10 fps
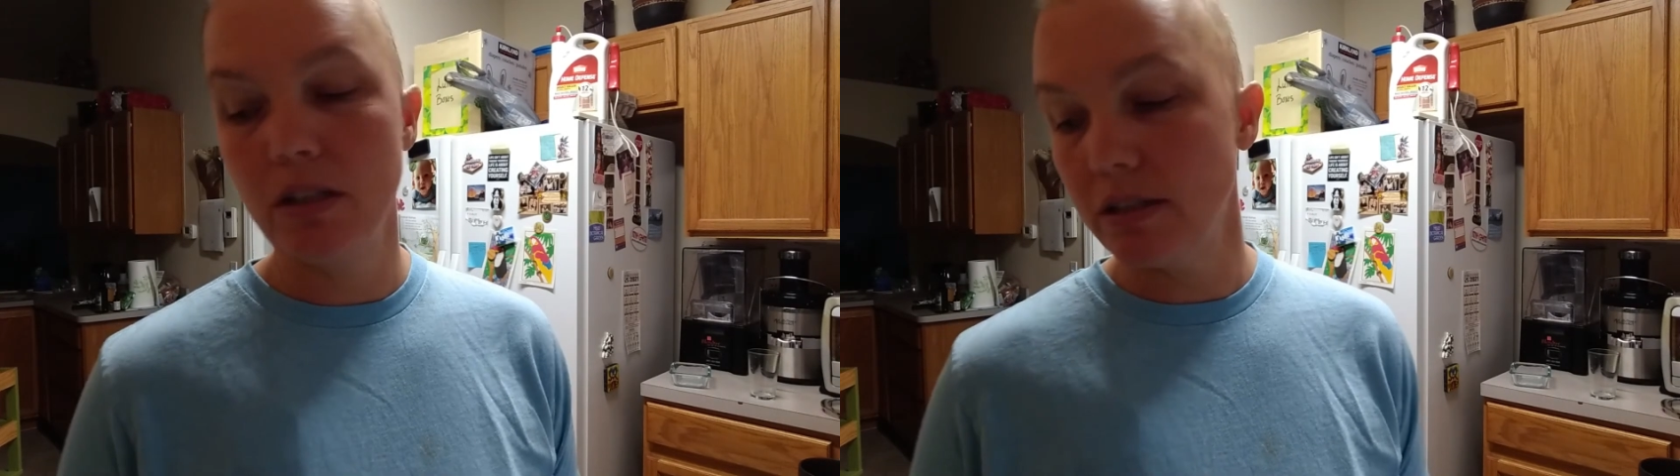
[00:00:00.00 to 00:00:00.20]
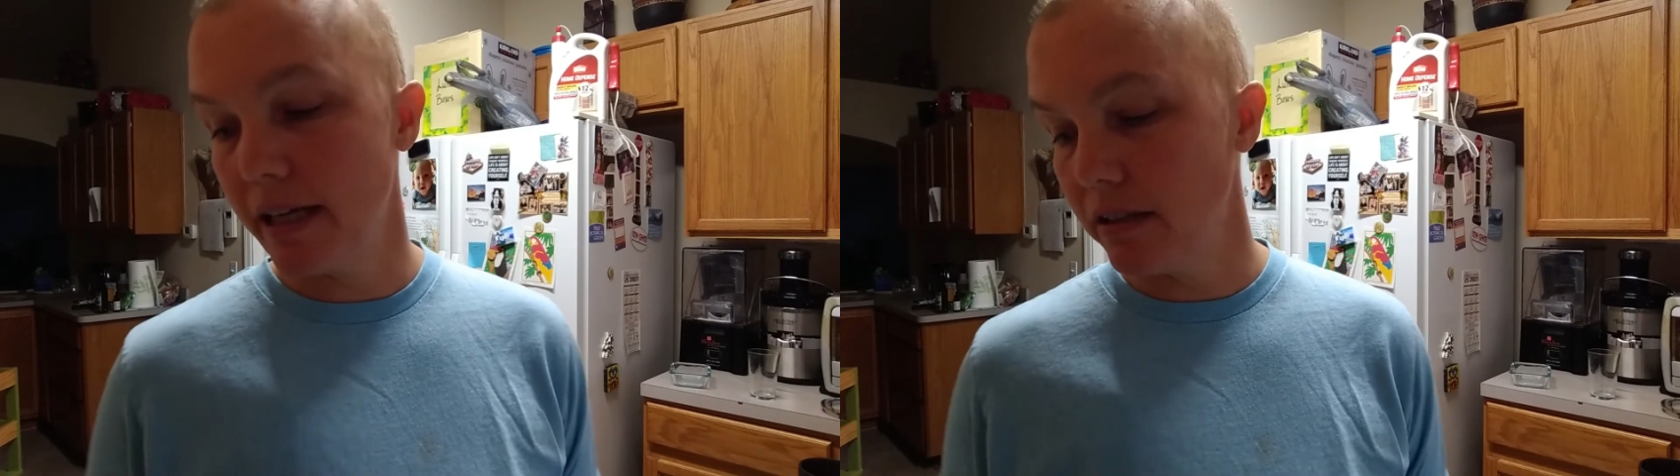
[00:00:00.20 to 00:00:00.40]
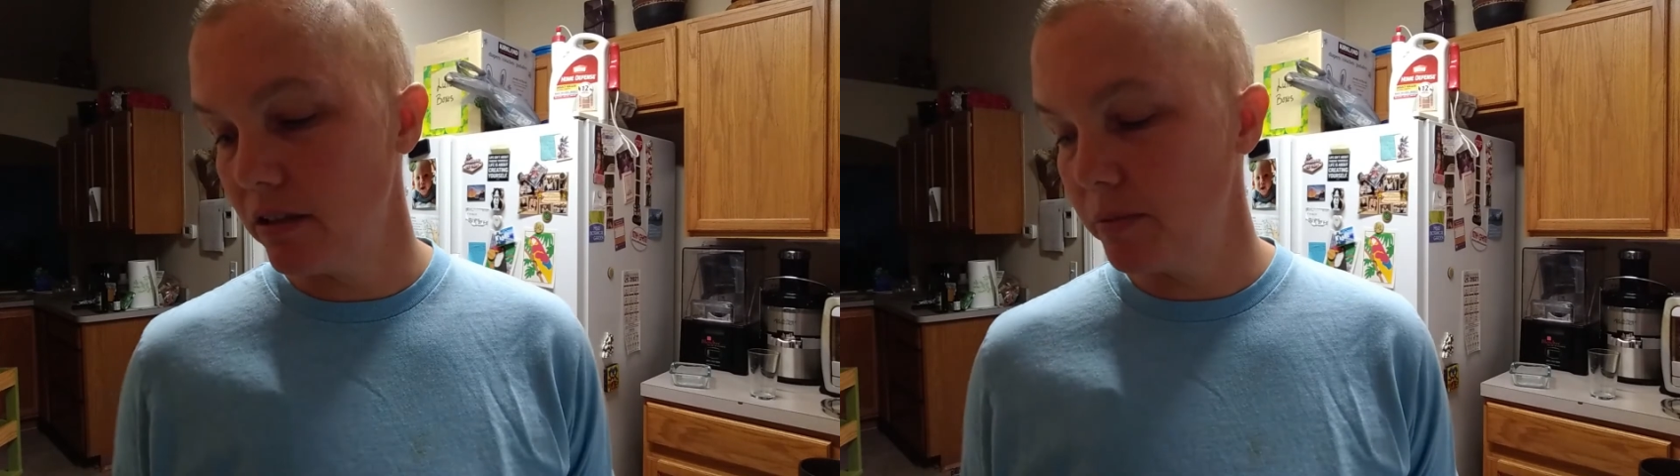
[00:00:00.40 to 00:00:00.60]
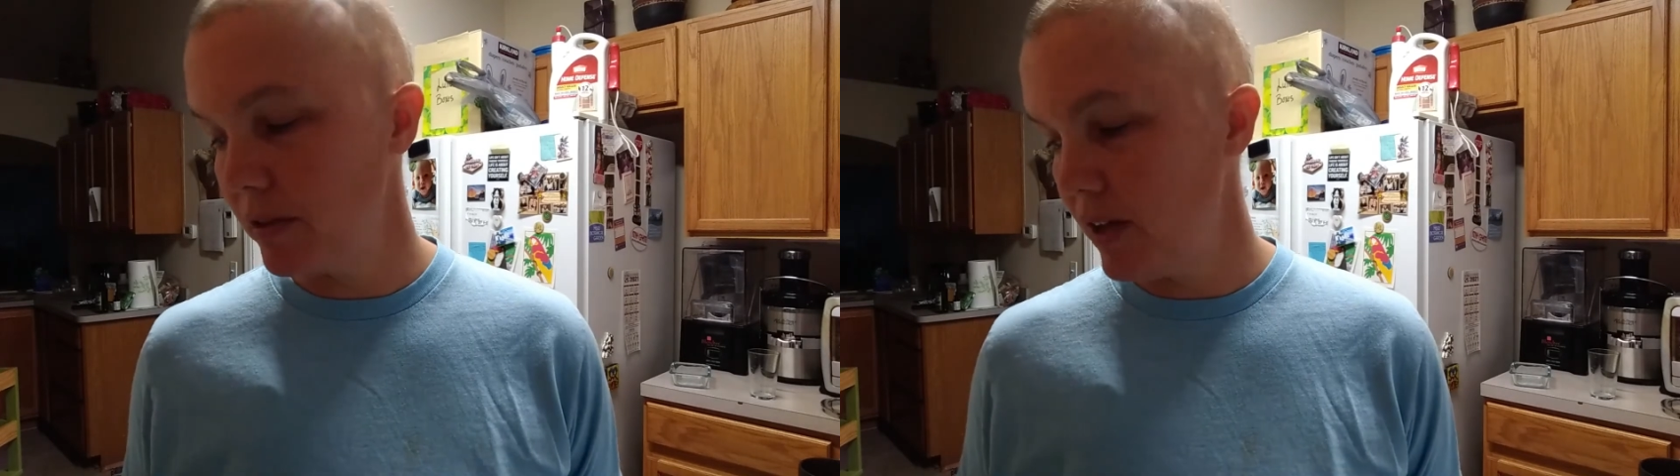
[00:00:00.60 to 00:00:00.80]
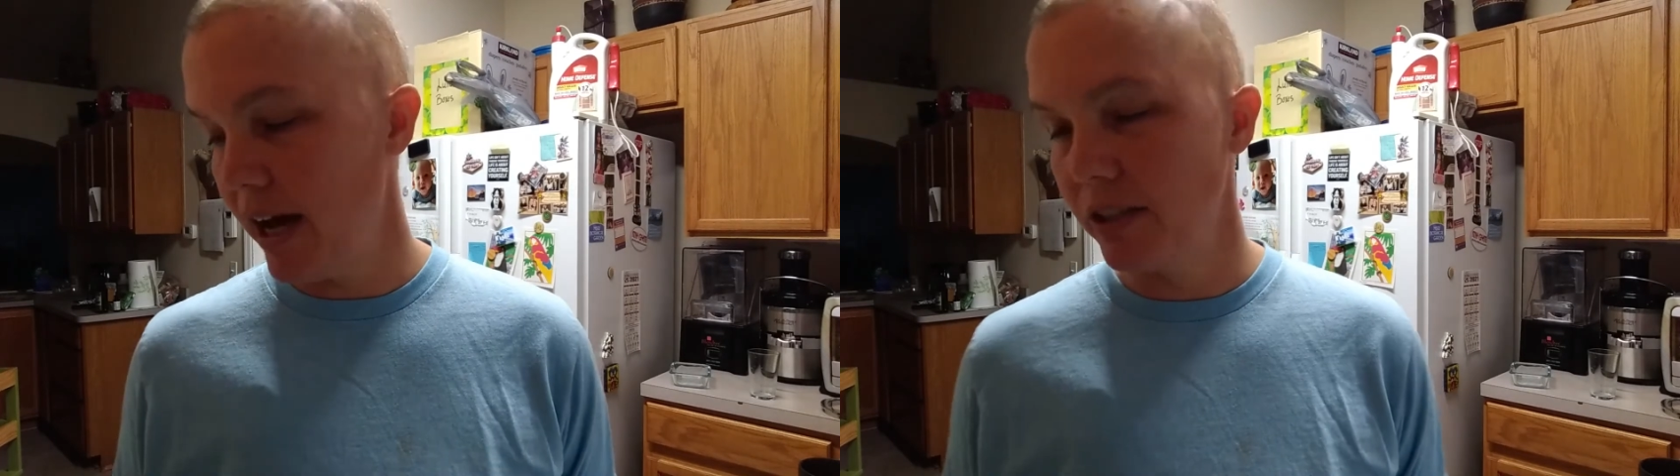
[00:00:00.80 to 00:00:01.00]
I just ate a little
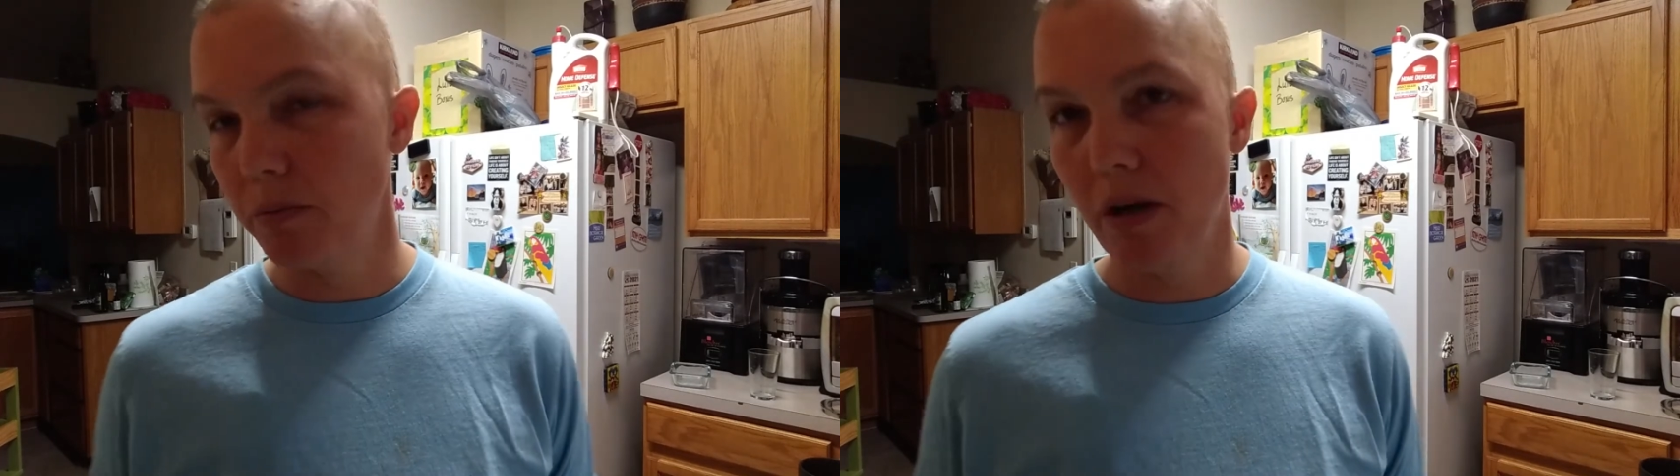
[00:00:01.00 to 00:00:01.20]
bit of the hash